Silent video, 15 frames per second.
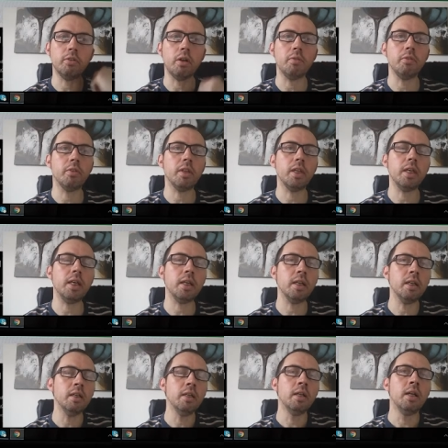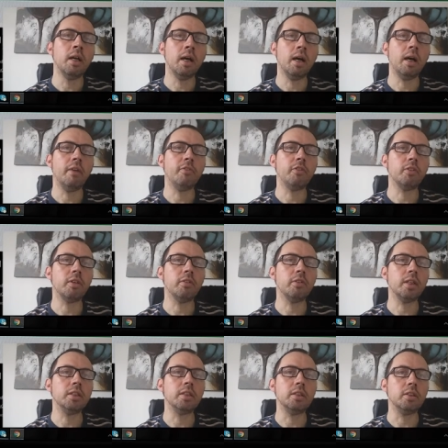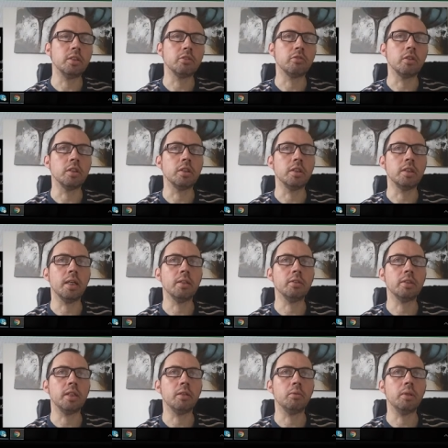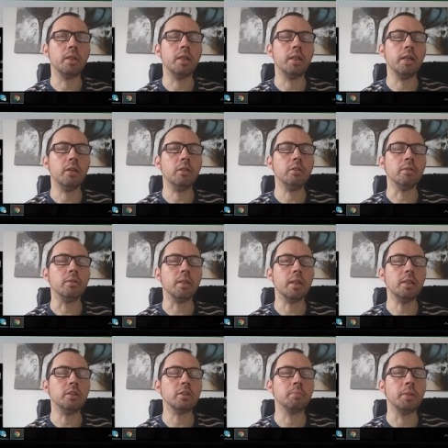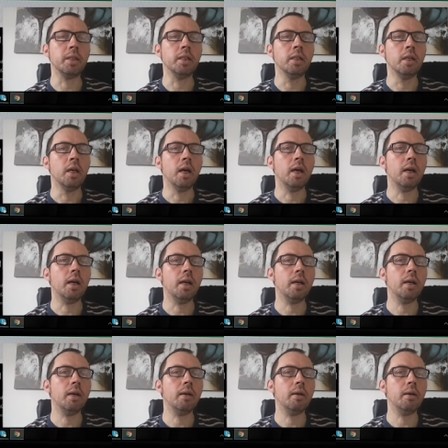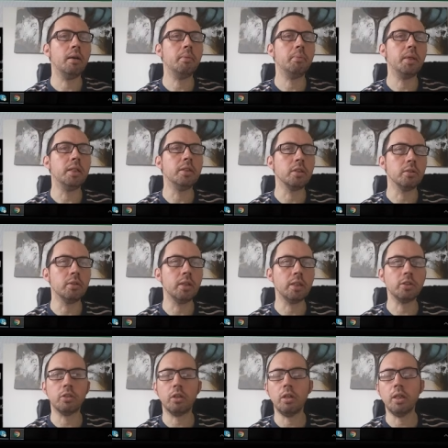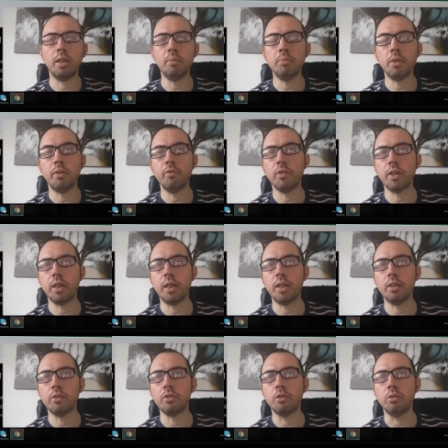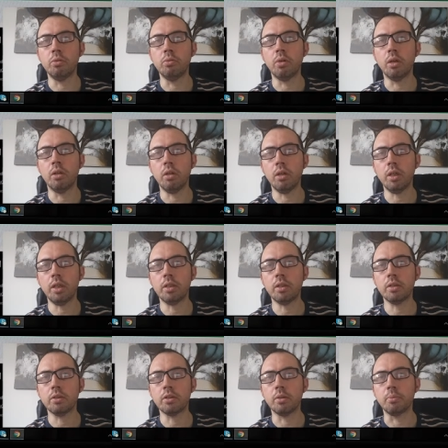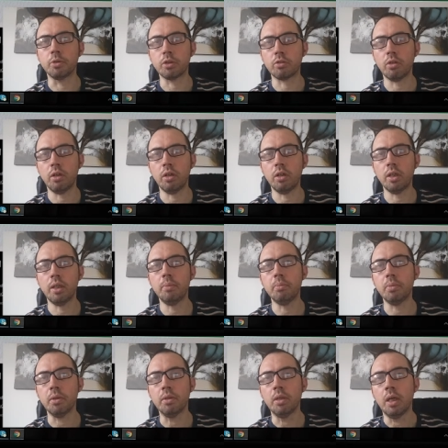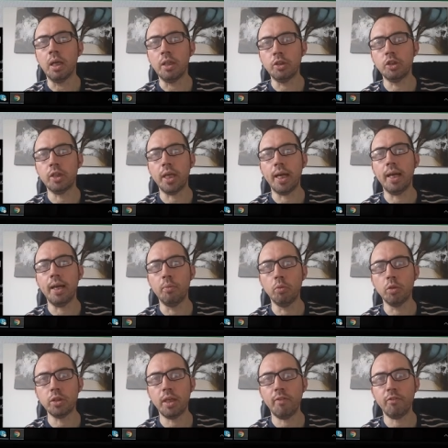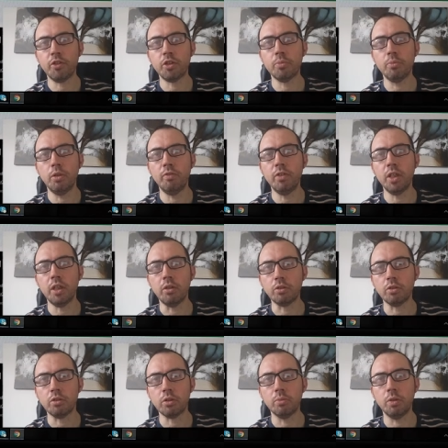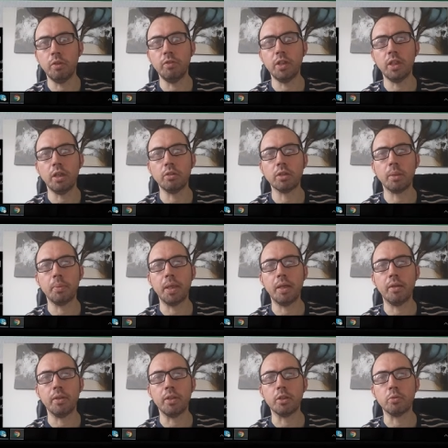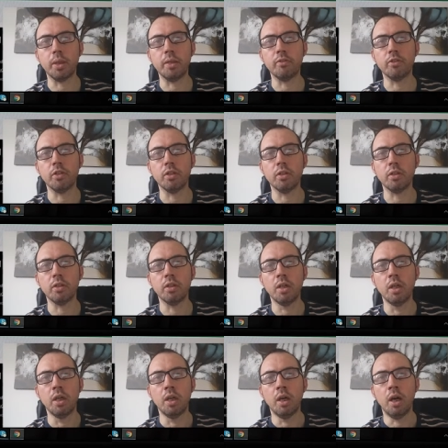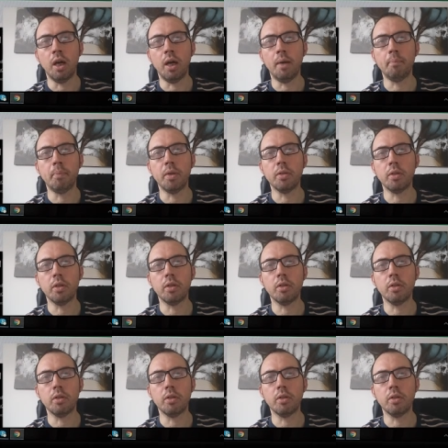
your own thing. Uh, if you're under 18, just write it down and see how well you get on against me. Um, until next time, don't forget to like, subscribe, and share. And watch out for some new videos. Got some new videos coming out this week for um,